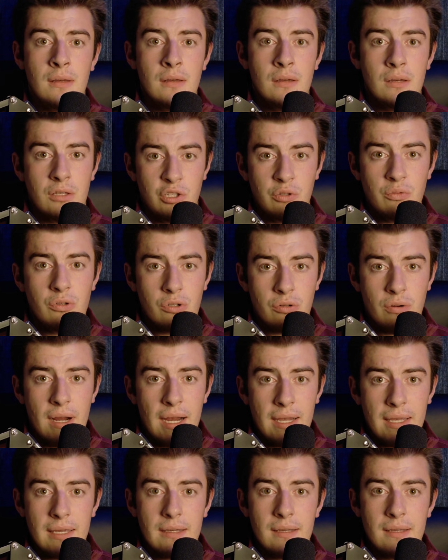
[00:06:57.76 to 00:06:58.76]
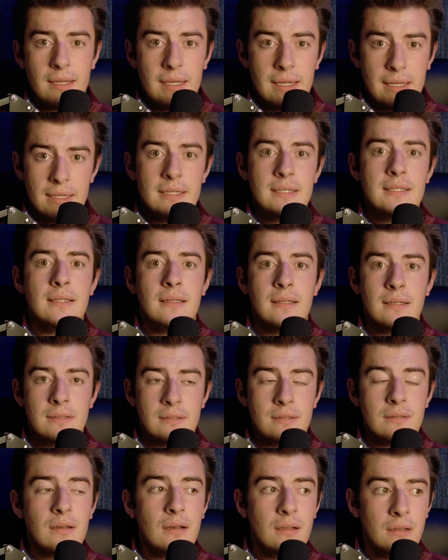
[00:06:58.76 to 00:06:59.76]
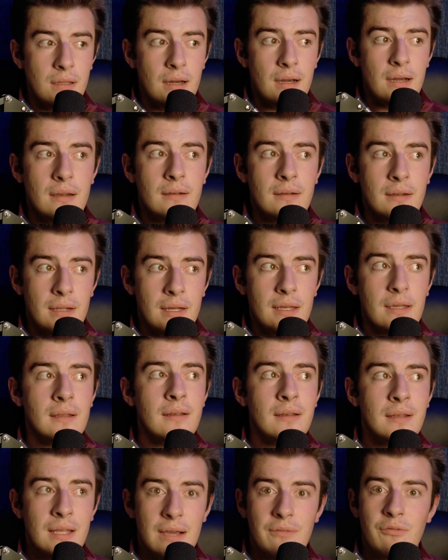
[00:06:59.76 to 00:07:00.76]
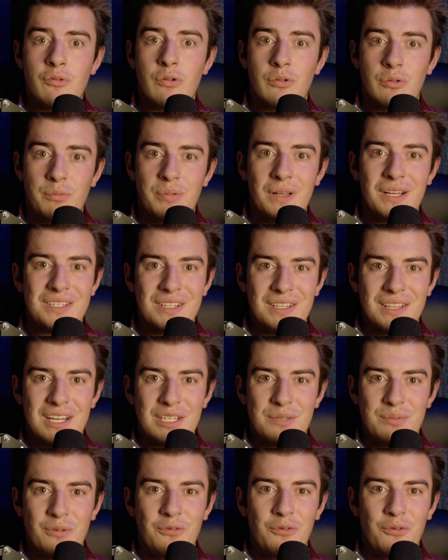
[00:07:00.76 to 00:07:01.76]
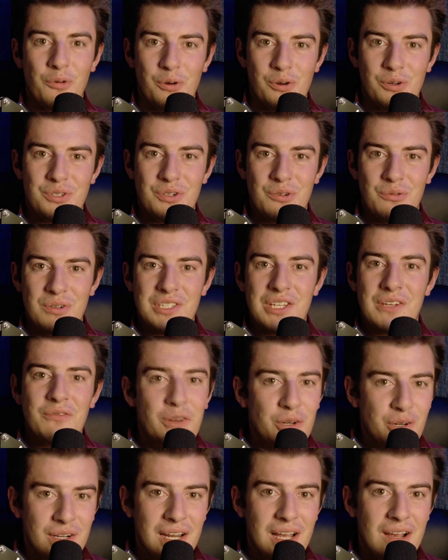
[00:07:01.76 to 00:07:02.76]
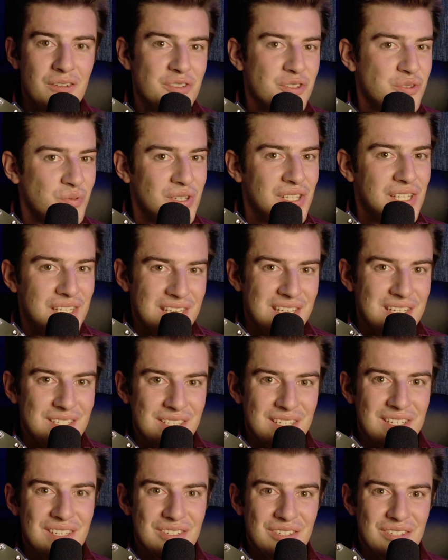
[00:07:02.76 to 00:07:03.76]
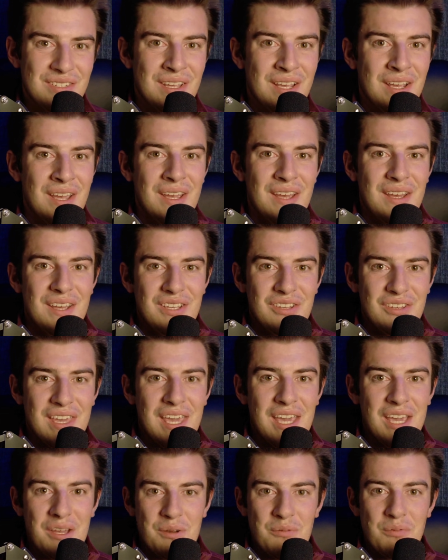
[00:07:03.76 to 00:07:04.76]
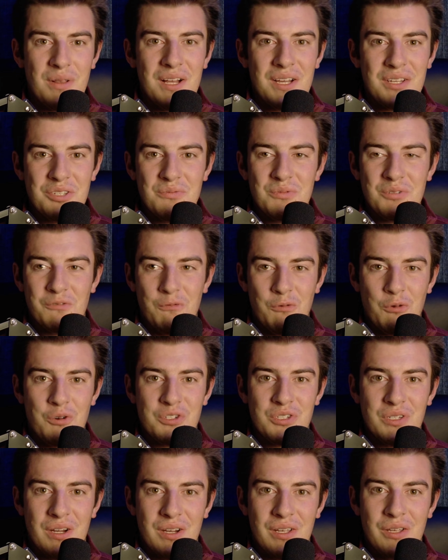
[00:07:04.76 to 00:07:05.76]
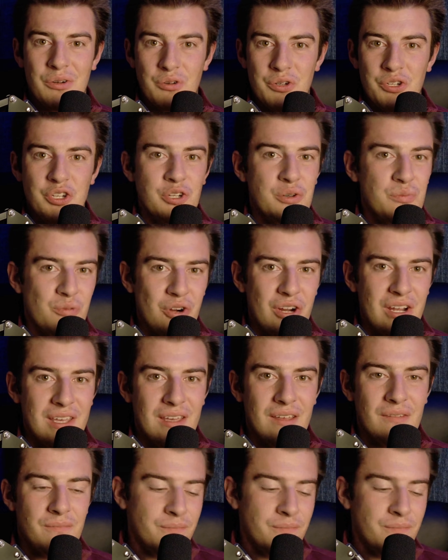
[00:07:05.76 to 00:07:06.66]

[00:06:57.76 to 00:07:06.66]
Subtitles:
you will crack it. And I did this a lot. I haven't worked with plexiglass before, so once I figured it out, it's really easy. It just, you can't apply too much force on it or you're going to break it.